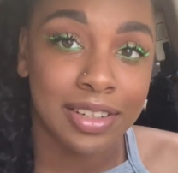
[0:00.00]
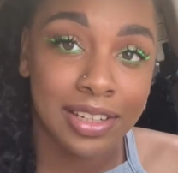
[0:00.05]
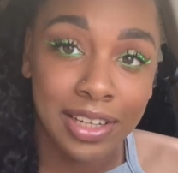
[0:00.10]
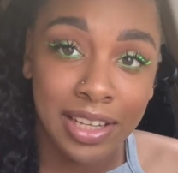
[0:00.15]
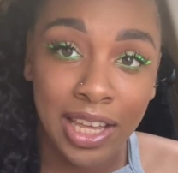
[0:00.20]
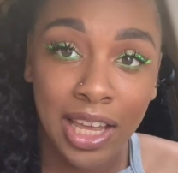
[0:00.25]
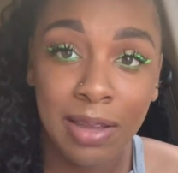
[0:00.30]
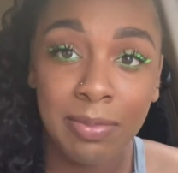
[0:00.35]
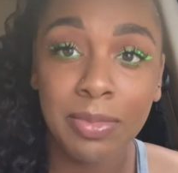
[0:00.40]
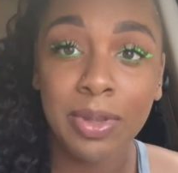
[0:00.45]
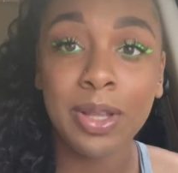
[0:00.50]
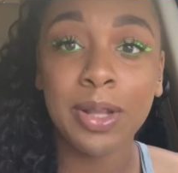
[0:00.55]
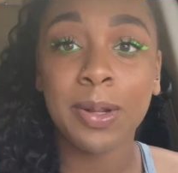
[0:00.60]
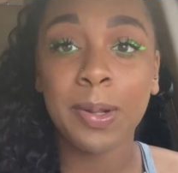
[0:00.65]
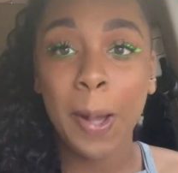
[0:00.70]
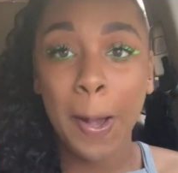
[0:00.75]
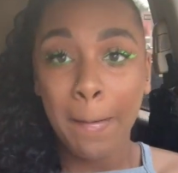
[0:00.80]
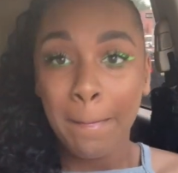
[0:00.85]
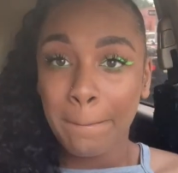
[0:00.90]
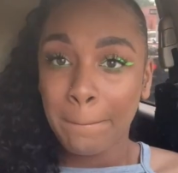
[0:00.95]
I came
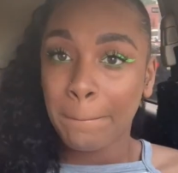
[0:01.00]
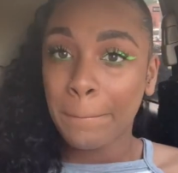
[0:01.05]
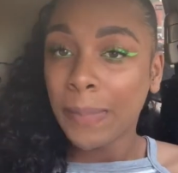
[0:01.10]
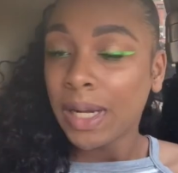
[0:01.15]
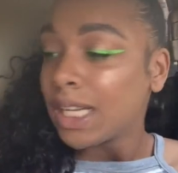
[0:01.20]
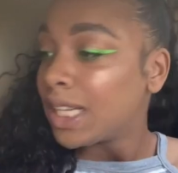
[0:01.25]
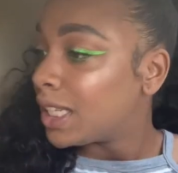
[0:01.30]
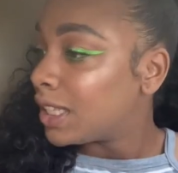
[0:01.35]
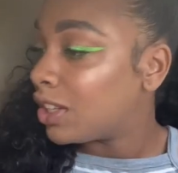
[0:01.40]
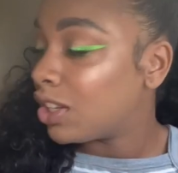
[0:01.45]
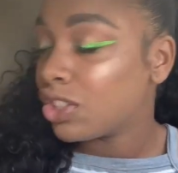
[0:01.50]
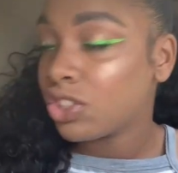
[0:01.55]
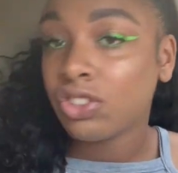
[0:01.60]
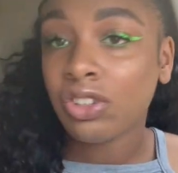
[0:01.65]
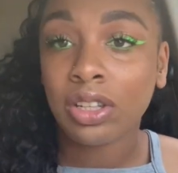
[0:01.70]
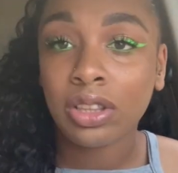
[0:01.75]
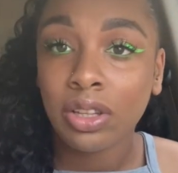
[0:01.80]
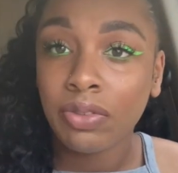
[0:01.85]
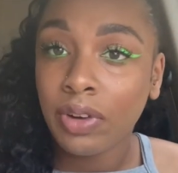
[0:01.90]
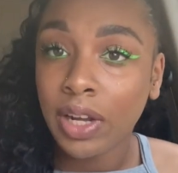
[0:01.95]
in, the
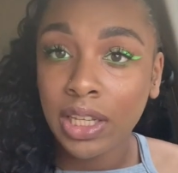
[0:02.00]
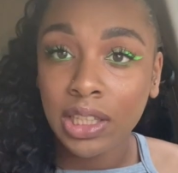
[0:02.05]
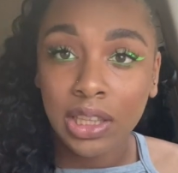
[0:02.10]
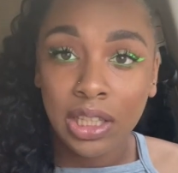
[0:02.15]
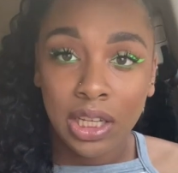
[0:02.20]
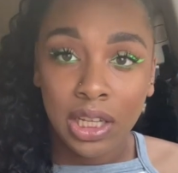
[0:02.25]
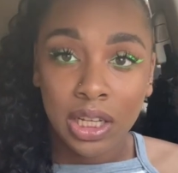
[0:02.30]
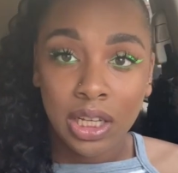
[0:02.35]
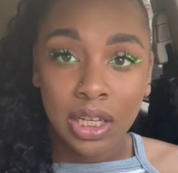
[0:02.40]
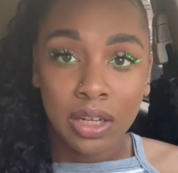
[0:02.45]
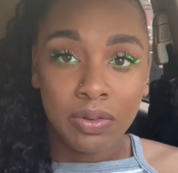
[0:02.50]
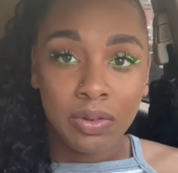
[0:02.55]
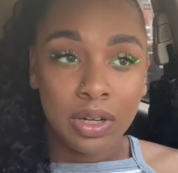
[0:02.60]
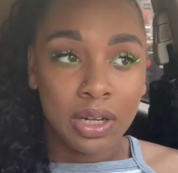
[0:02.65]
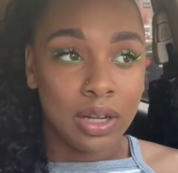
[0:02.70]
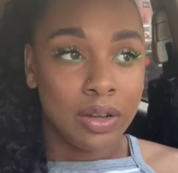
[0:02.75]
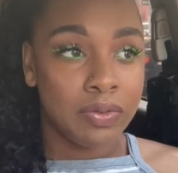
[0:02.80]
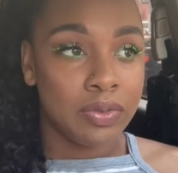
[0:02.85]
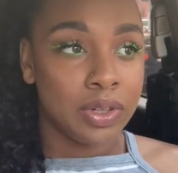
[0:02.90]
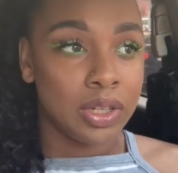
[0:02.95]
instructor right there,
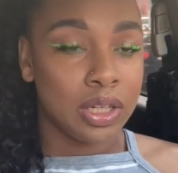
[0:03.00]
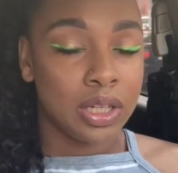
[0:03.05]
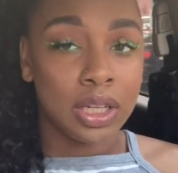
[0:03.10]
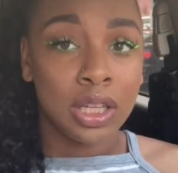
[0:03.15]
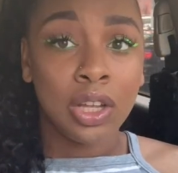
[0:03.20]
whatever.